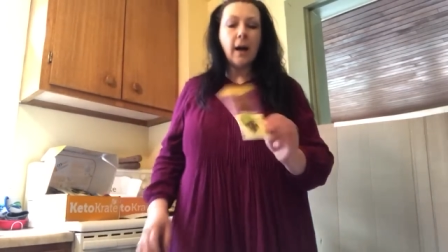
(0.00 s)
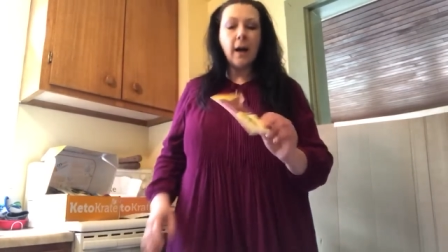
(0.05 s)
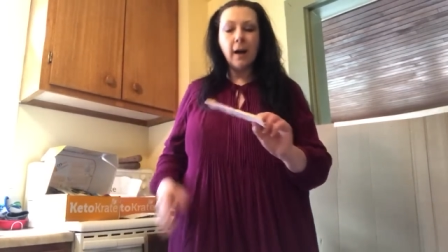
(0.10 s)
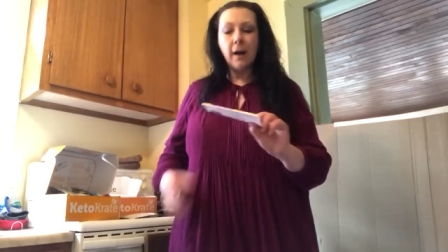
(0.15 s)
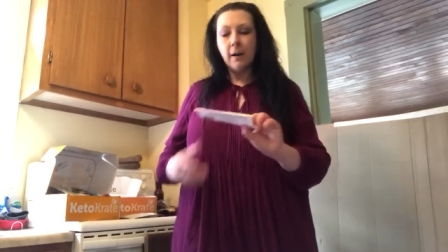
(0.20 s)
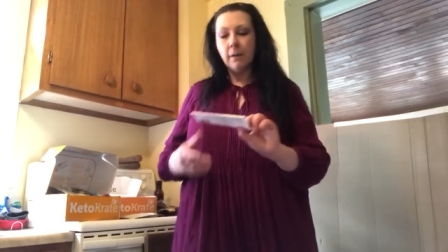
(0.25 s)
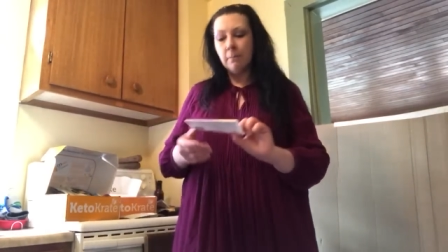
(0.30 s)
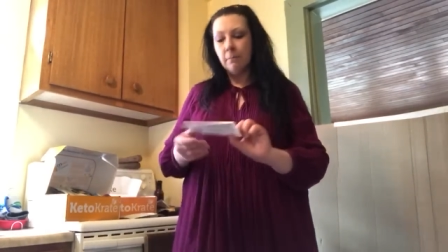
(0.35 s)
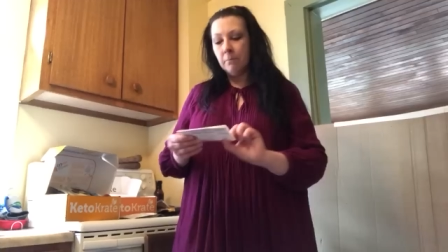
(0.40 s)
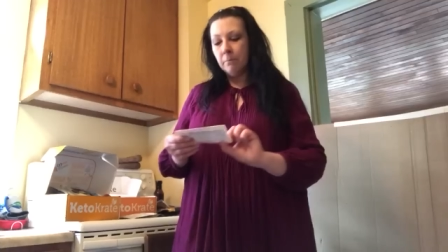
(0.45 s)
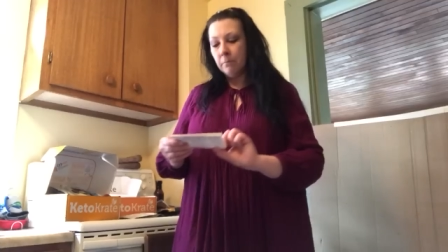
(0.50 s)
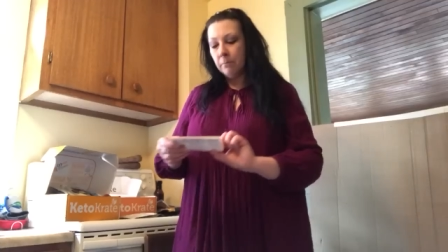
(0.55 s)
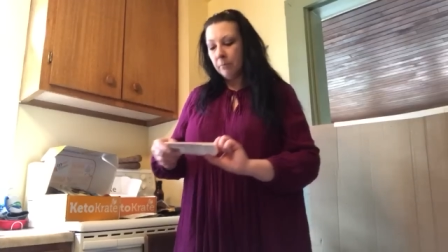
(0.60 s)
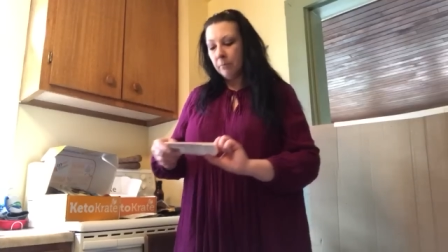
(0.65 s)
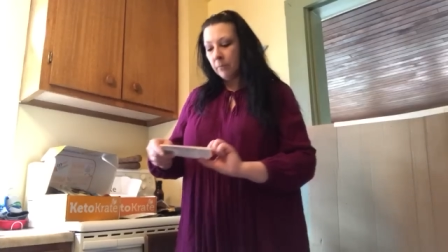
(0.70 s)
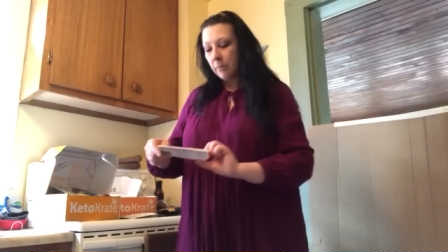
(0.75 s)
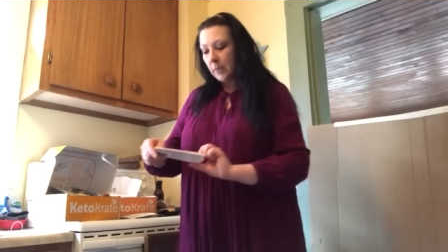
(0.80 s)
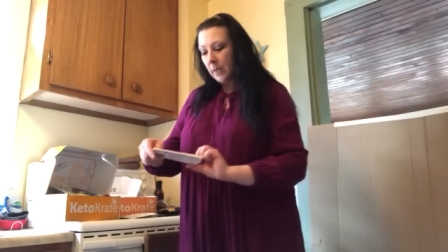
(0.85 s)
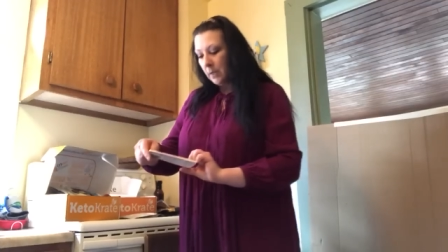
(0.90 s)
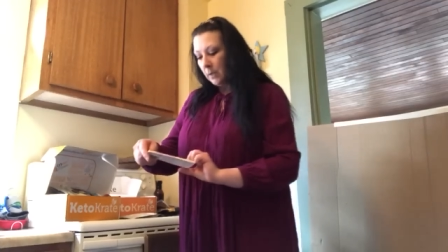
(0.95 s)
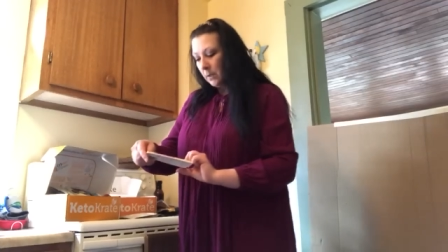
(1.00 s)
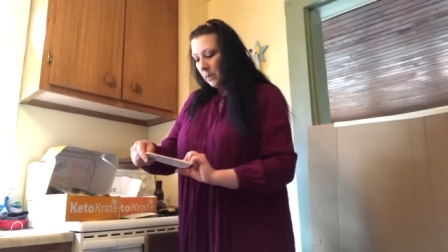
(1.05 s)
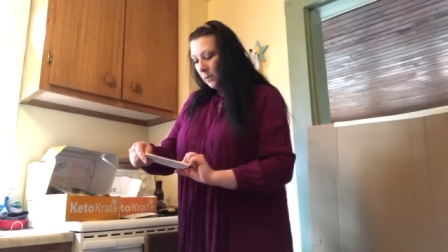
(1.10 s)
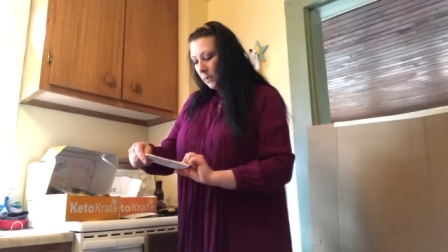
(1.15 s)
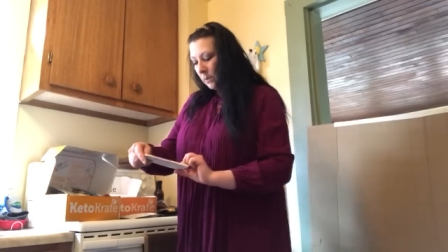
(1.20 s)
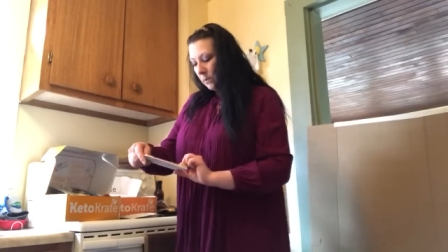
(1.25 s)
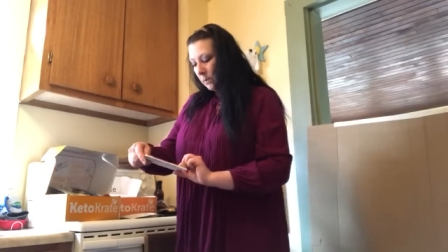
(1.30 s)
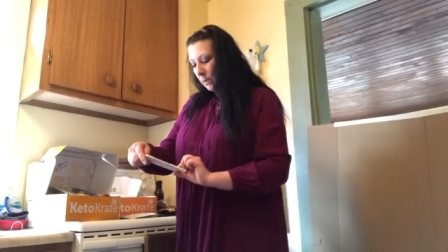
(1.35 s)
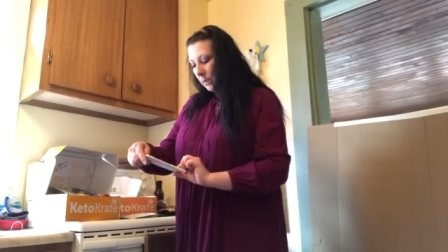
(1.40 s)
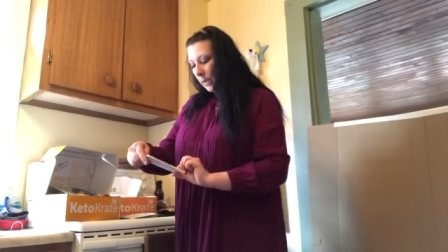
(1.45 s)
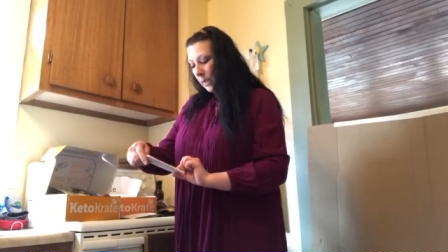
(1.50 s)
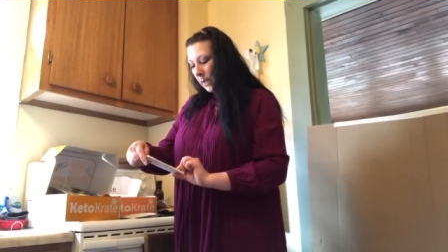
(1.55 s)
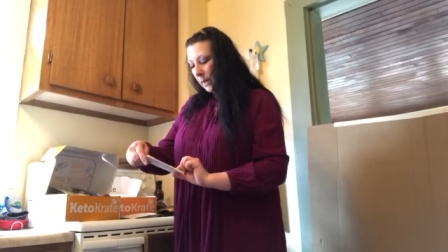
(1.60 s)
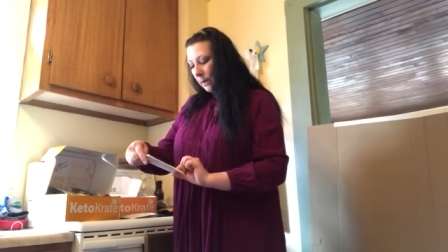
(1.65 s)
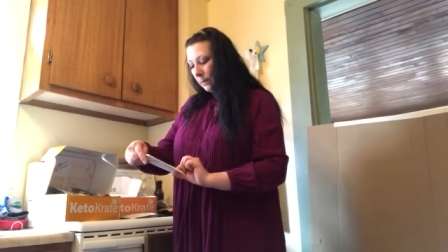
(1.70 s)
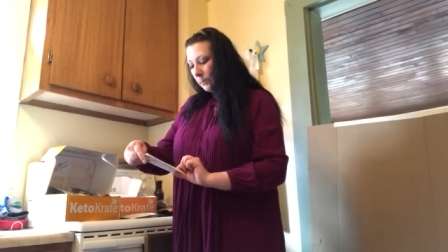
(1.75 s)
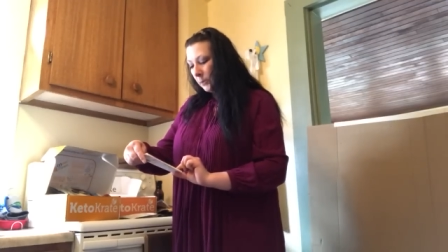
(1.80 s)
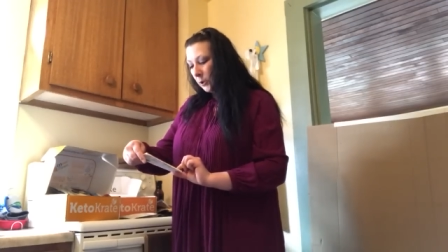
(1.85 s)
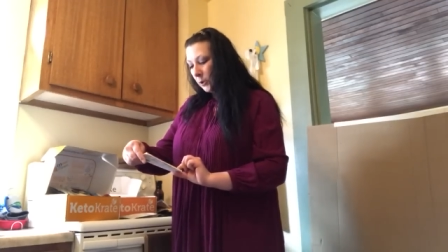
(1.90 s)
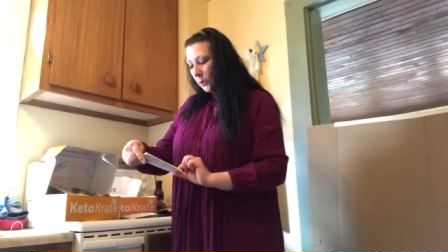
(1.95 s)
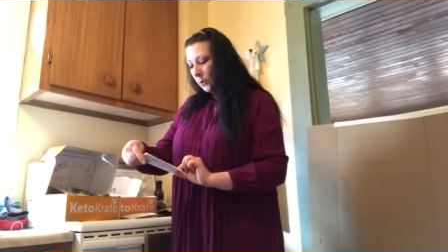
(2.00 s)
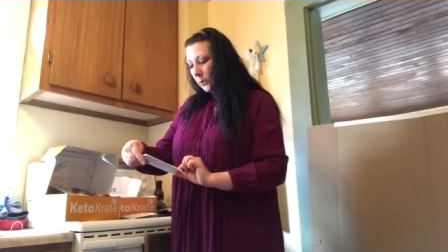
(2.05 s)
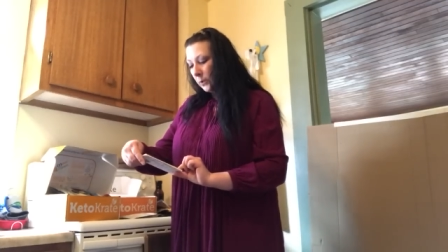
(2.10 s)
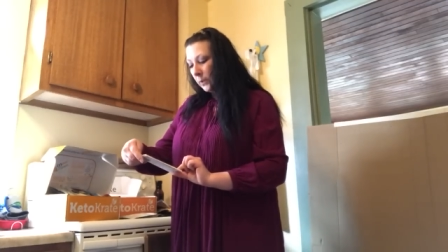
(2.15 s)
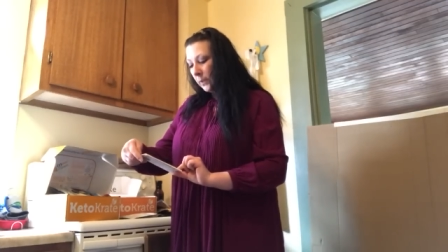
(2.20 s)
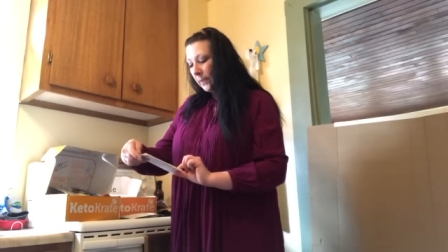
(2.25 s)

And I'm sure